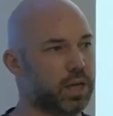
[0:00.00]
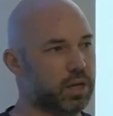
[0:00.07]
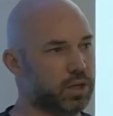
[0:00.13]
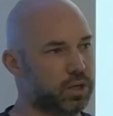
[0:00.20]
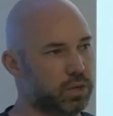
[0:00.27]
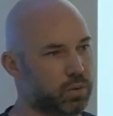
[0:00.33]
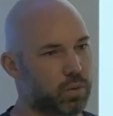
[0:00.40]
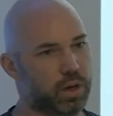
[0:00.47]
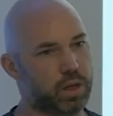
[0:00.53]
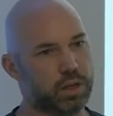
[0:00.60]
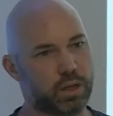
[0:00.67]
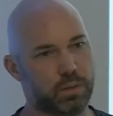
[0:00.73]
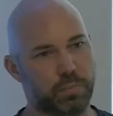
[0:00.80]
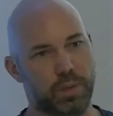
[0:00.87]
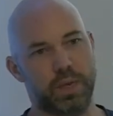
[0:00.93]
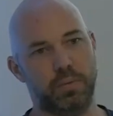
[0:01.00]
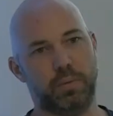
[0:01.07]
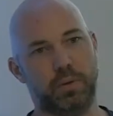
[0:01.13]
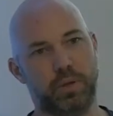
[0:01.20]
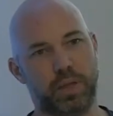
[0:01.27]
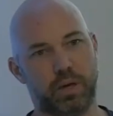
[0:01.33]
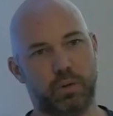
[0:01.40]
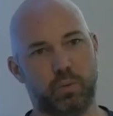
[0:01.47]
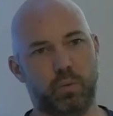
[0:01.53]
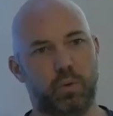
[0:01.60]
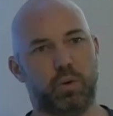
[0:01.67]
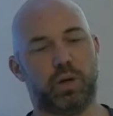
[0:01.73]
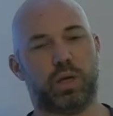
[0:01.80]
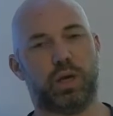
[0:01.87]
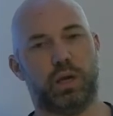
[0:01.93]
You want the people that are
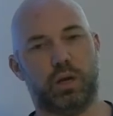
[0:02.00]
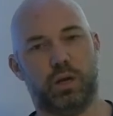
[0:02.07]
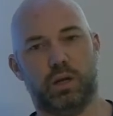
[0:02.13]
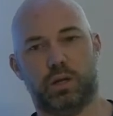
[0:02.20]
working on